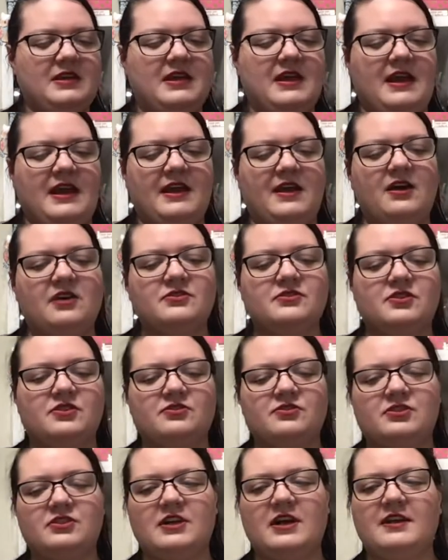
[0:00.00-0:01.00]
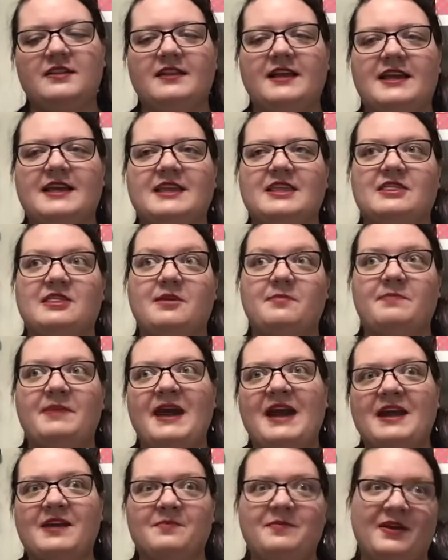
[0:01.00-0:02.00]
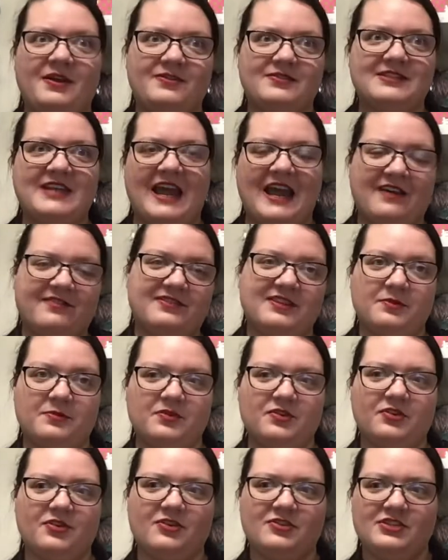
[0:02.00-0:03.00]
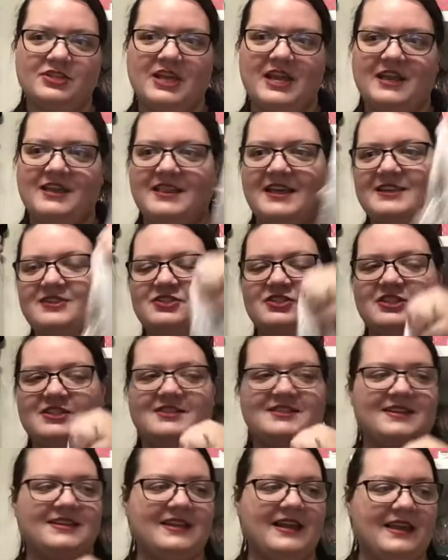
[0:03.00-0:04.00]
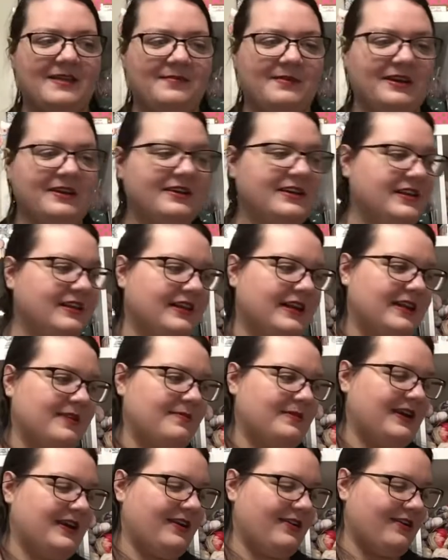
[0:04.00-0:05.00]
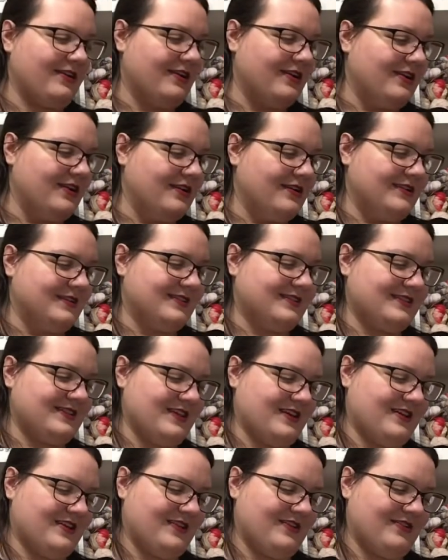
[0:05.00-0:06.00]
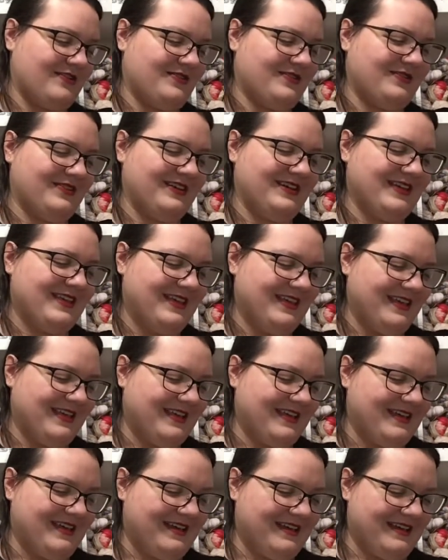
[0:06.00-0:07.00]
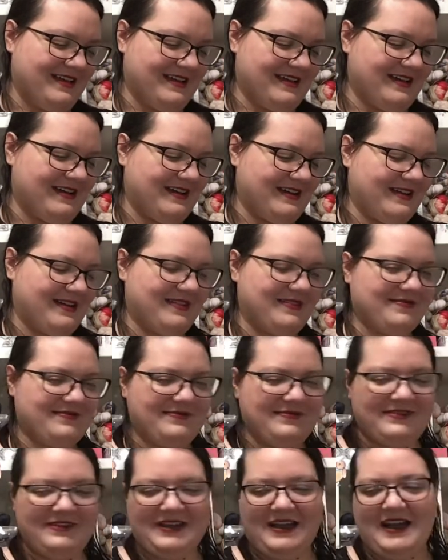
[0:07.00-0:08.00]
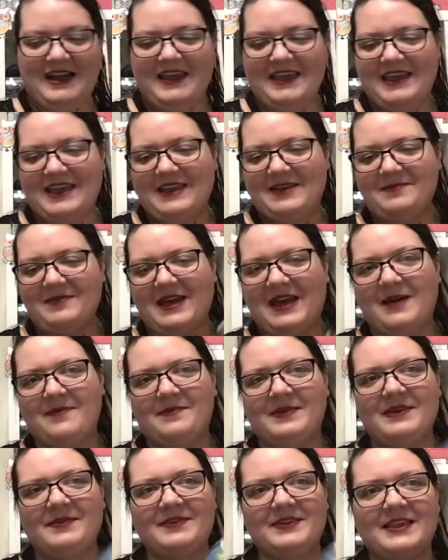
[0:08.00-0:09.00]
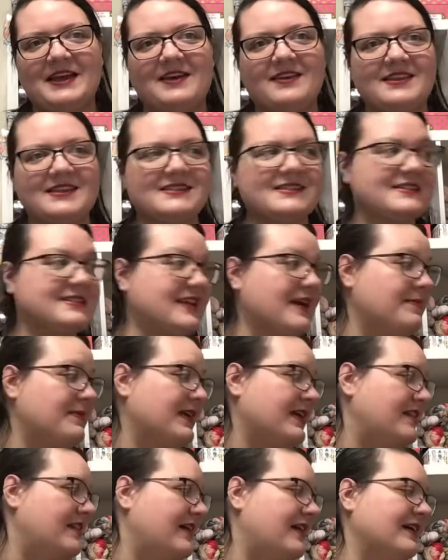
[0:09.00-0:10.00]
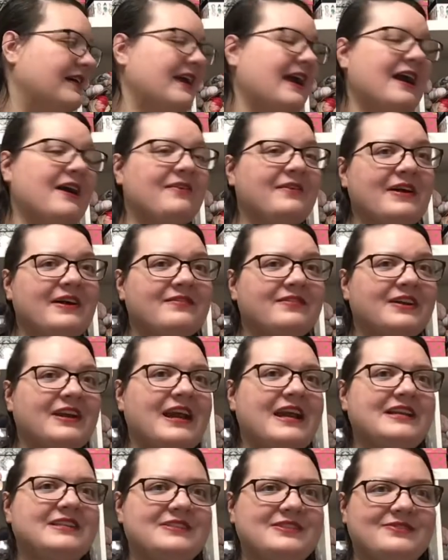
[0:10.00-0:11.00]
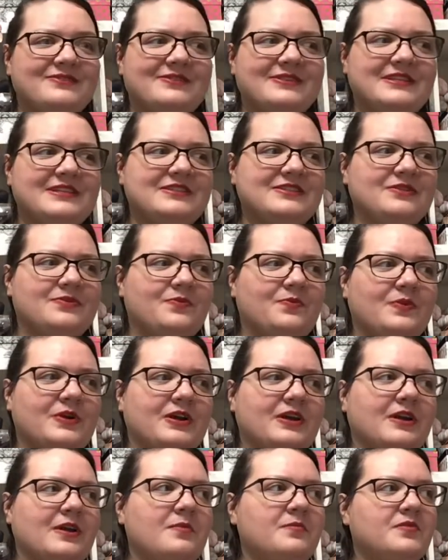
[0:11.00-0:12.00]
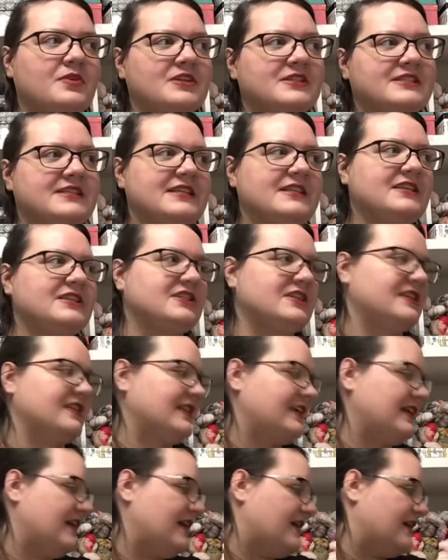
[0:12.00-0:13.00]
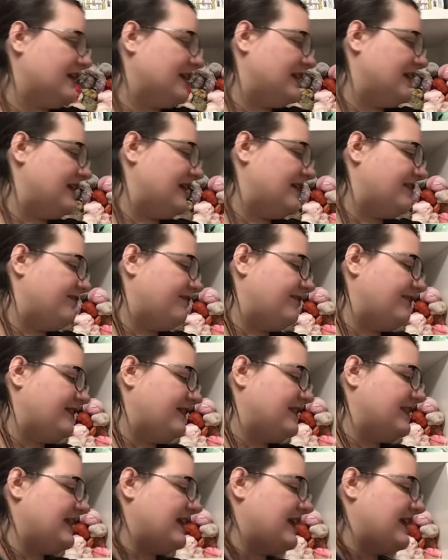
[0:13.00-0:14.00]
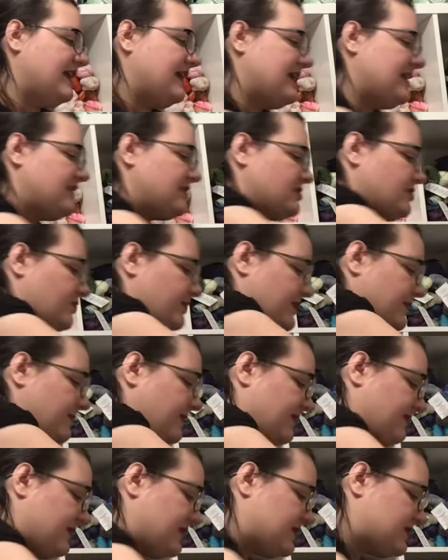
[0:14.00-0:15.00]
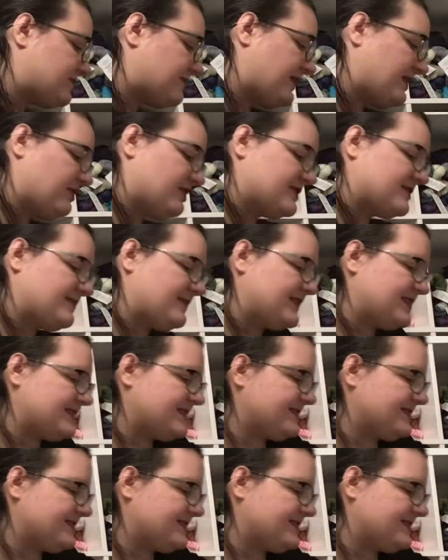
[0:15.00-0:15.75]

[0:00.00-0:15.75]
I also do not like the back post half double crochet. That's just a nightmare and a nightmare. So... I am happy with how this is coming along. However, I do need to work more diligently on it if it will be finished by Christmas.